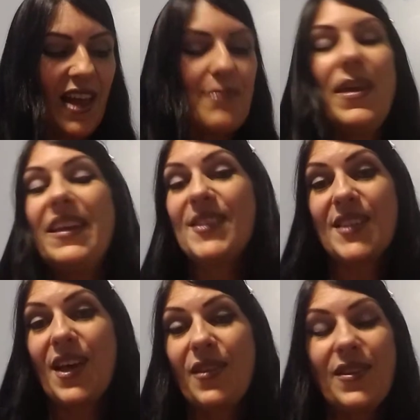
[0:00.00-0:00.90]
I may
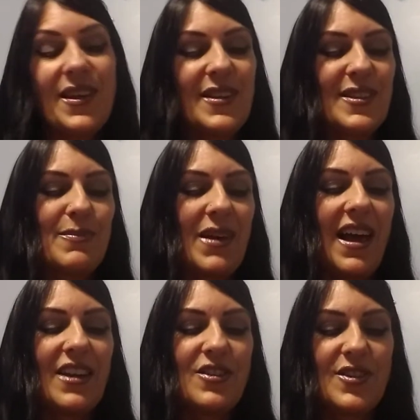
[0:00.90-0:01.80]
sell this, but
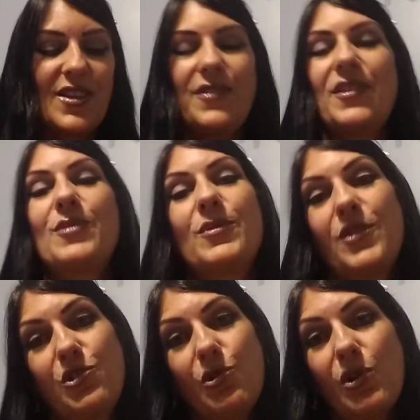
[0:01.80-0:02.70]
I just thought this was
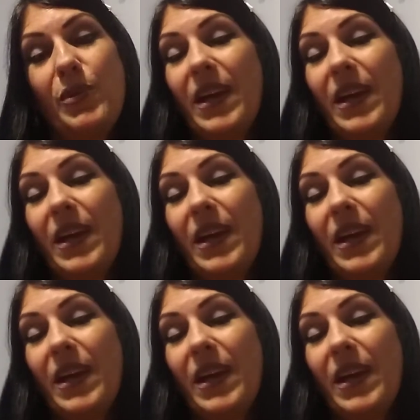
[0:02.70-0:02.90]
adorable.